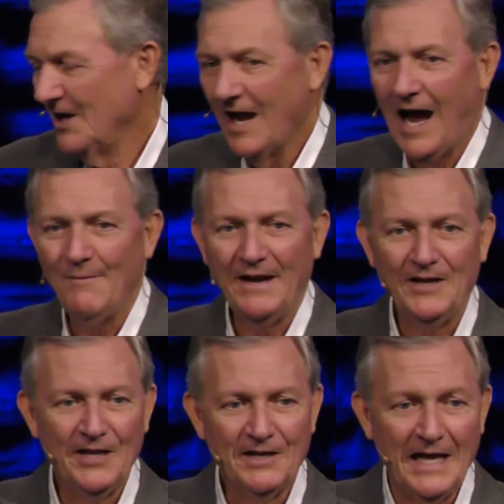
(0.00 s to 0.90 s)
I mean,
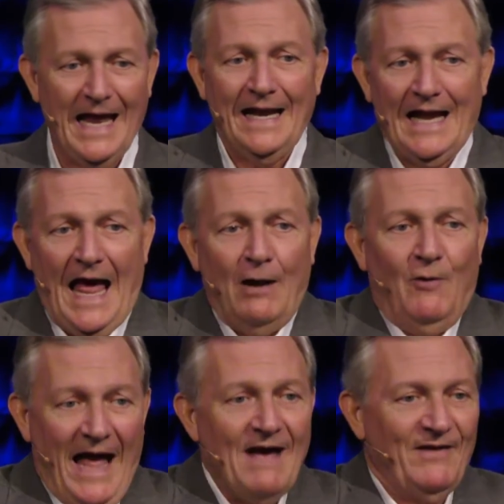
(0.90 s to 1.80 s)
I don't
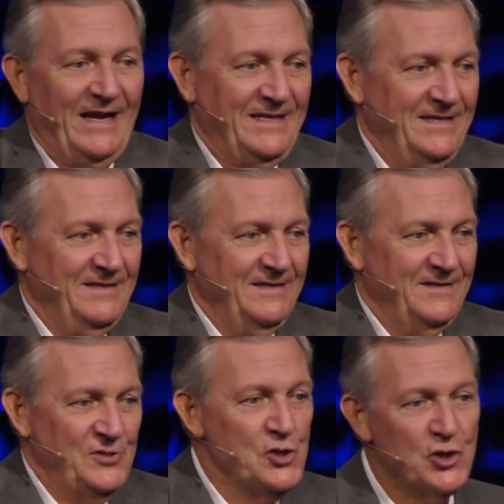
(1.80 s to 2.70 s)
have it.
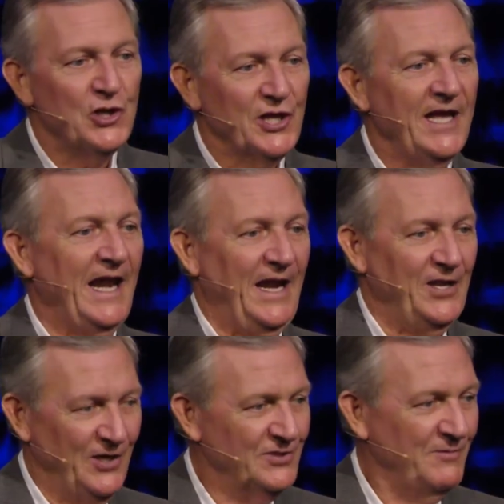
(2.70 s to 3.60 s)
You couldn't get it.
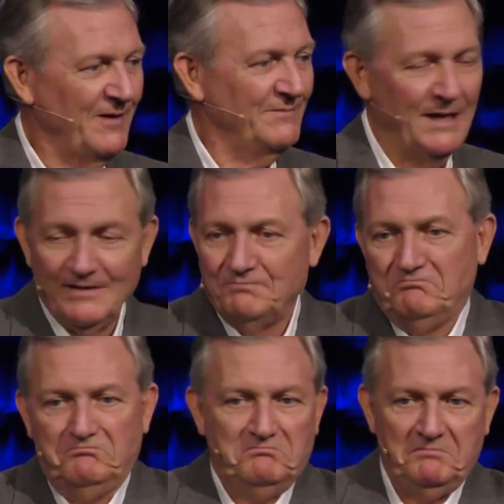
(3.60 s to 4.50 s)
You understand what I'm saying?
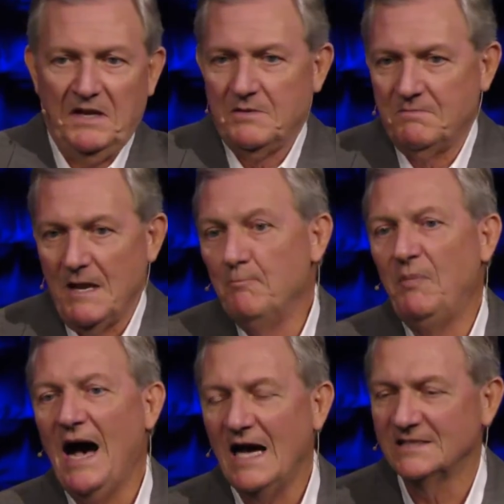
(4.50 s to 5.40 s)
It's
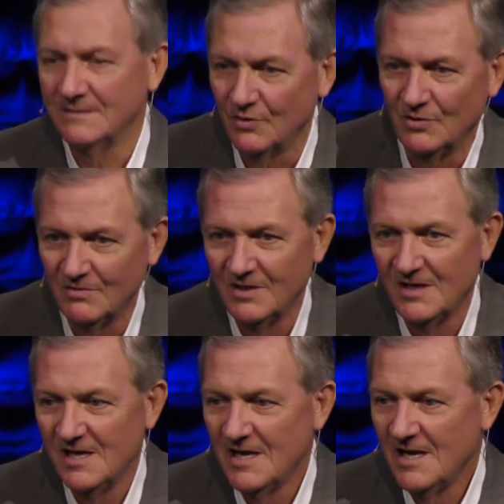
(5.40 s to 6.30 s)
impossible.
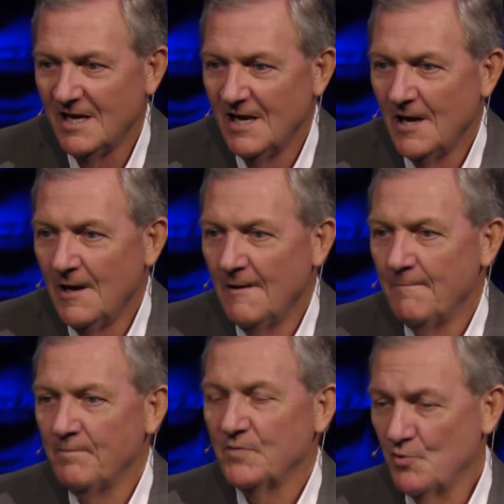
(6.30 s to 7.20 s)

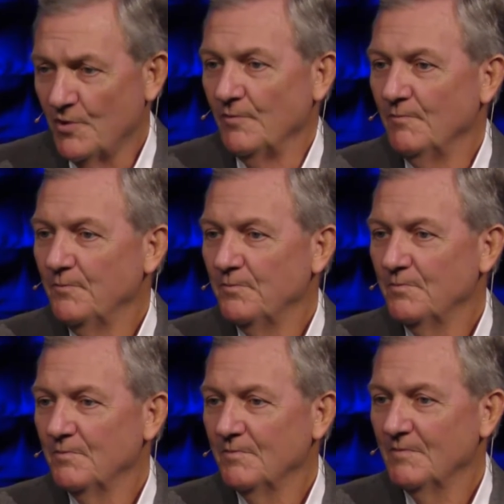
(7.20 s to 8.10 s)
True.
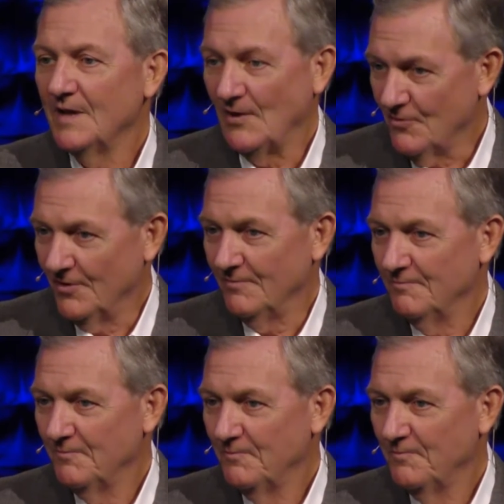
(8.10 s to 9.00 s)
That's true.
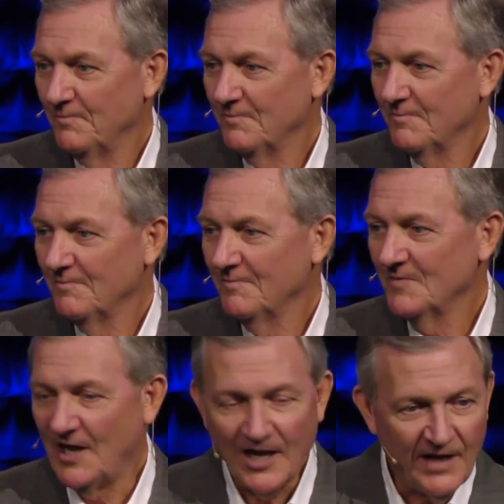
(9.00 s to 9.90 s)

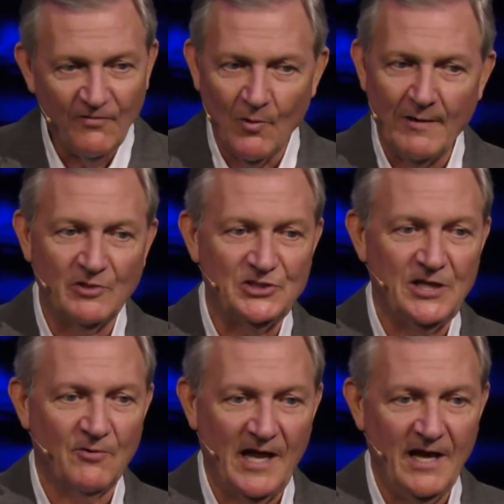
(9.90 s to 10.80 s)
Can't give away what you
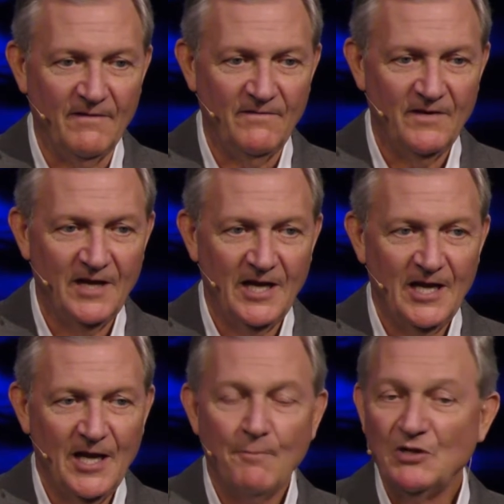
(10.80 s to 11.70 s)
don't have,
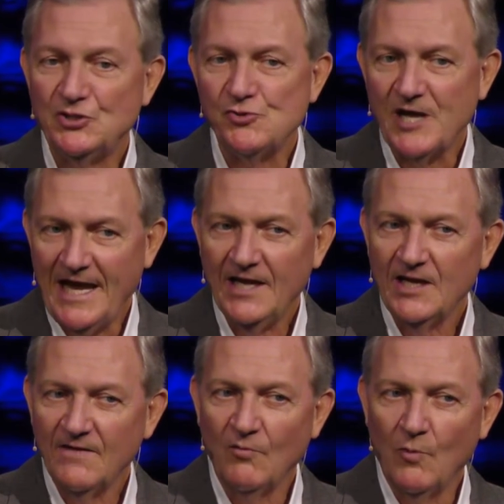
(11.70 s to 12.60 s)
but you can
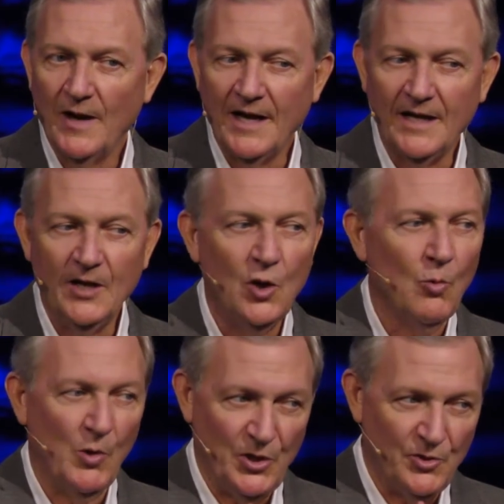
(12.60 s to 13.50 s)
give away
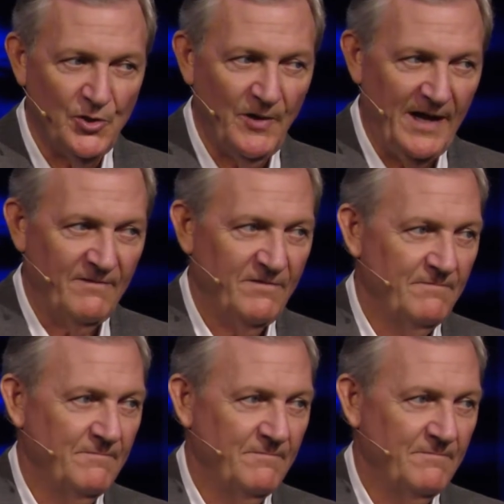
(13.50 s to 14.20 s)
what you do have.